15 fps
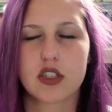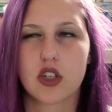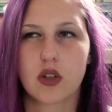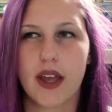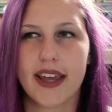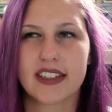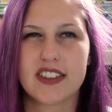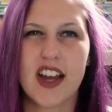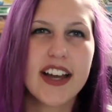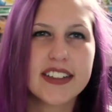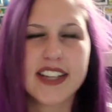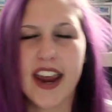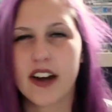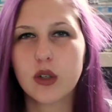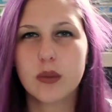So, like, not
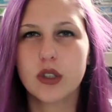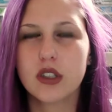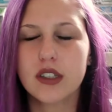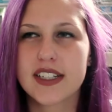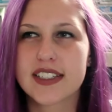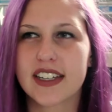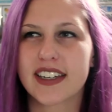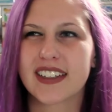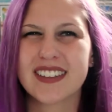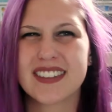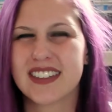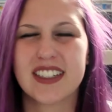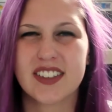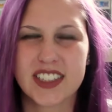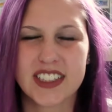terrible? Because, like, it's
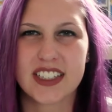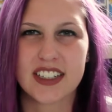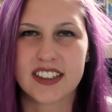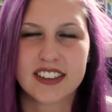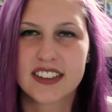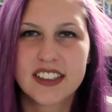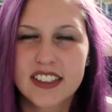not really...